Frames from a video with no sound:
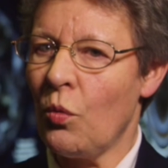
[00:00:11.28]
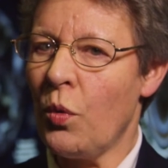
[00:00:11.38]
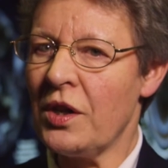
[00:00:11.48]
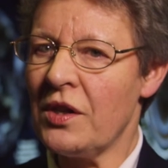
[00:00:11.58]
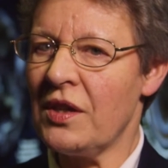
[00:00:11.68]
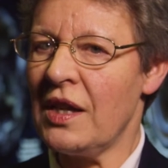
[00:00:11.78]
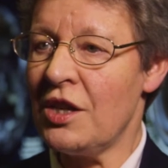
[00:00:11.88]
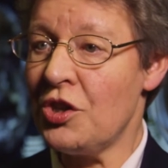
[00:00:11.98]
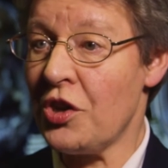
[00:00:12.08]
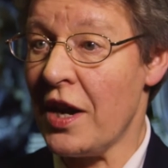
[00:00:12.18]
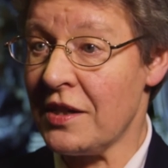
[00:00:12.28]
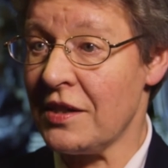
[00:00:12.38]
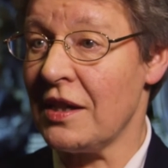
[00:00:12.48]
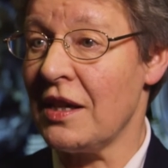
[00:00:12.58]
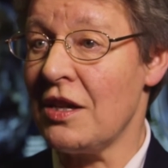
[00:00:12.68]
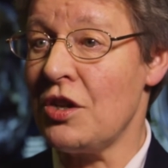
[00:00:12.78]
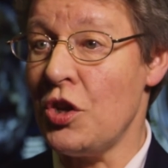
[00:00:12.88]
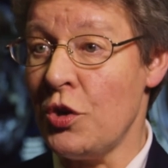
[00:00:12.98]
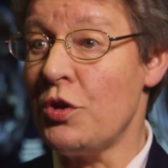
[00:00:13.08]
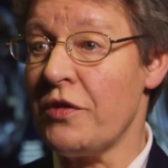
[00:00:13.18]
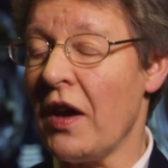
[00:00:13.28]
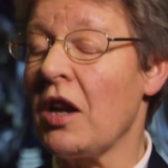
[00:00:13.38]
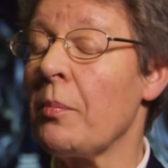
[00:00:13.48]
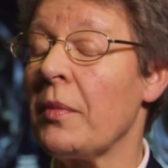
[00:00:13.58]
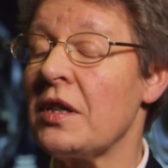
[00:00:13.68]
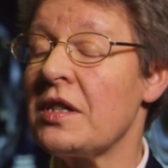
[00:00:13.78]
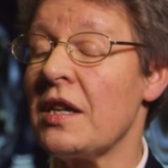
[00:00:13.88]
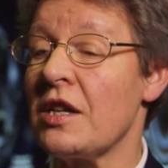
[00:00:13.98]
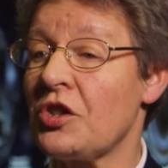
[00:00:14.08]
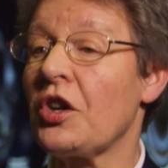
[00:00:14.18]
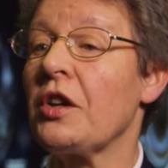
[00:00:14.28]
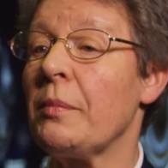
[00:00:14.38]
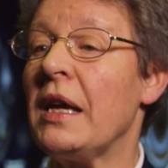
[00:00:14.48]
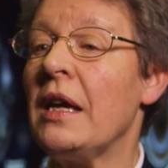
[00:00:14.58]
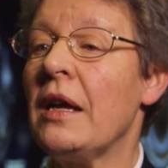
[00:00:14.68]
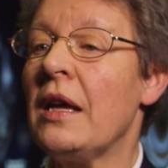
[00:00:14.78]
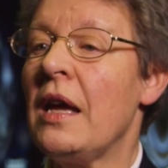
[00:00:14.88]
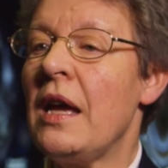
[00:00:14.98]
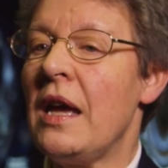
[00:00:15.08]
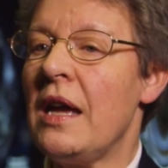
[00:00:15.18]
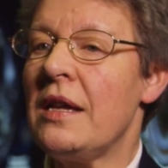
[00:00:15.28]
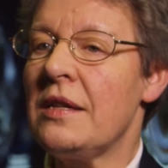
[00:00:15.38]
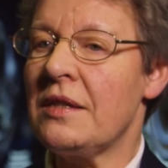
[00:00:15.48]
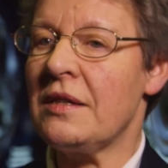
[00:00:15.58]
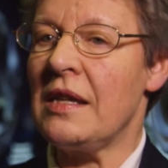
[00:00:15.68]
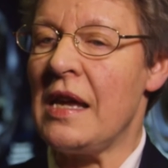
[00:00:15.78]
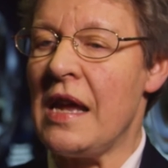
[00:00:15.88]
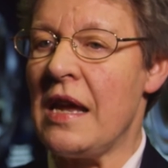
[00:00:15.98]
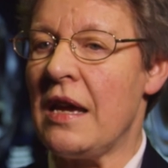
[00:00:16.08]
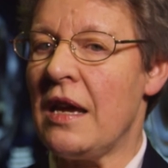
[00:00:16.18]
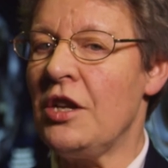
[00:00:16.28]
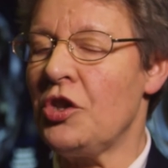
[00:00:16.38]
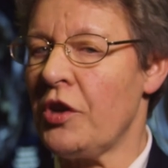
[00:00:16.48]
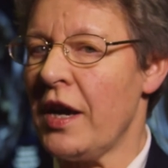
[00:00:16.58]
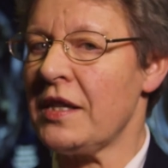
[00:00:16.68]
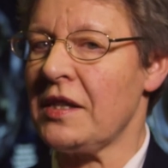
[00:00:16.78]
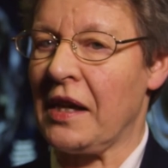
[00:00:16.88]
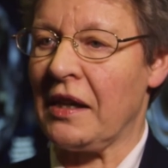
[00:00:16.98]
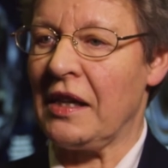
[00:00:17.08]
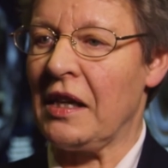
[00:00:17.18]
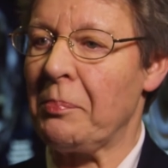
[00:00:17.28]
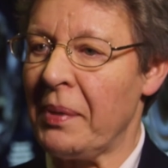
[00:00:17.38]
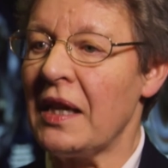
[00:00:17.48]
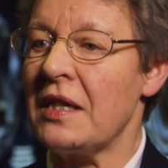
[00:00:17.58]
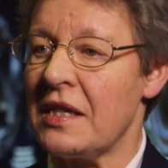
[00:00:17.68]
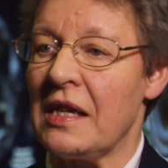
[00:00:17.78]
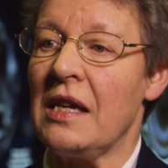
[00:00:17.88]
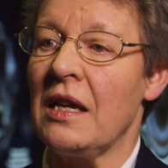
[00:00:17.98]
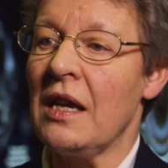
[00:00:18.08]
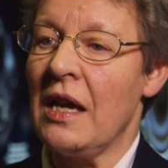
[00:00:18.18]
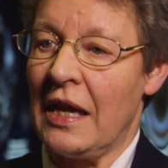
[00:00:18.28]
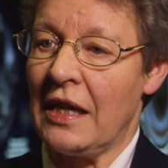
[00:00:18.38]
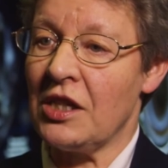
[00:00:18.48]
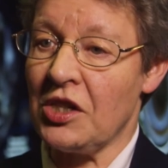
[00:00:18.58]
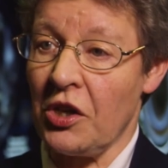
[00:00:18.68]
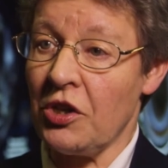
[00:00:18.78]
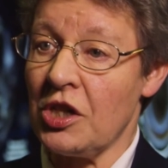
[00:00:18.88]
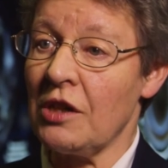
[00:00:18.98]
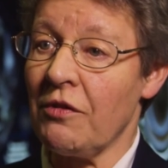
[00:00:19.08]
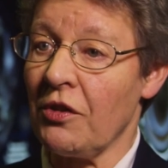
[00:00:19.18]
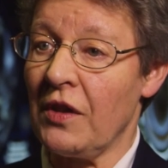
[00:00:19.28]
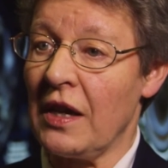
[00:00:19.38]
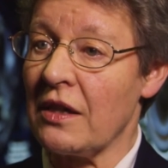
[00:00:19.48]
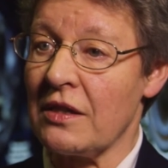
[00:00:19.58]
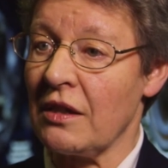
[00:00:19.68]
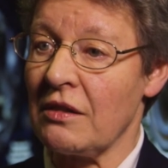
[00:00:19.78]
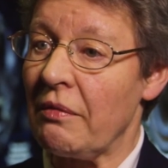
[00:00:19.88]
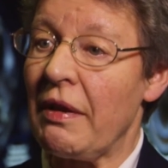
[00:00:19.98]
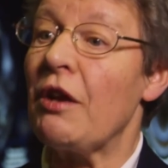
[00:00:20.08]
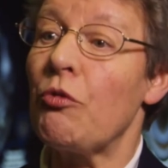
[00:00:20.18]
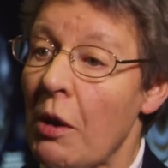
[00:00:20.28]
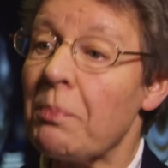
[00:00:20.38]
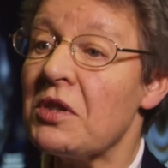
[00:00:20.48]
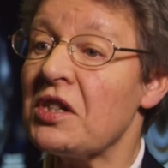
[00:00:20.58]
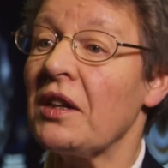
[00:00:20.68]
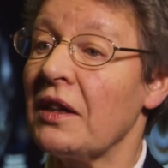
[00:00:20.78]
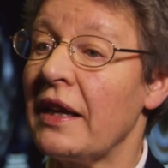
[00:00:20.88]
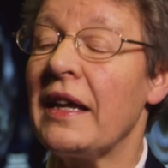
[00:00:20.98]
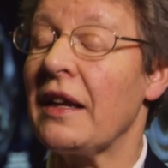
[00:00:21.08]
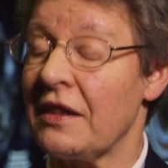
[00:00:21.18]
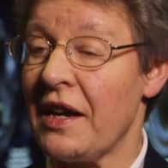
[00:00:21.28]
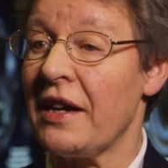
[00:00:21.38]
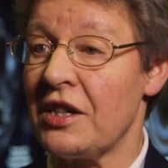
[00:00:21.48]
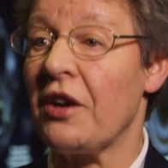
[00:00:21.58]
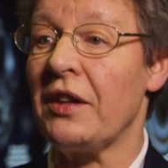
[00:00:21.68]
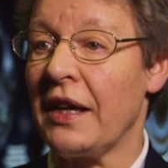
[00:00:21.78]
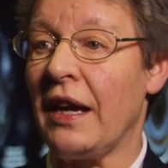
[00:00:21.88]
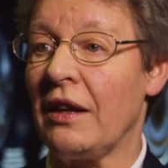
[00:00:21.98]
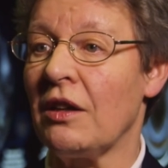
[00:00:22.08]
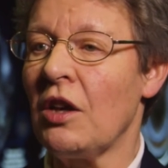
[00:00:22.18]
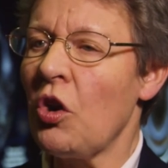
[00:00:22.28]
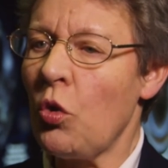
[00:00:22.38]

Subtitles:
One of the interesting new developments in astronomy is the interest and the ability in searching for things that erupt suddenly and die down again.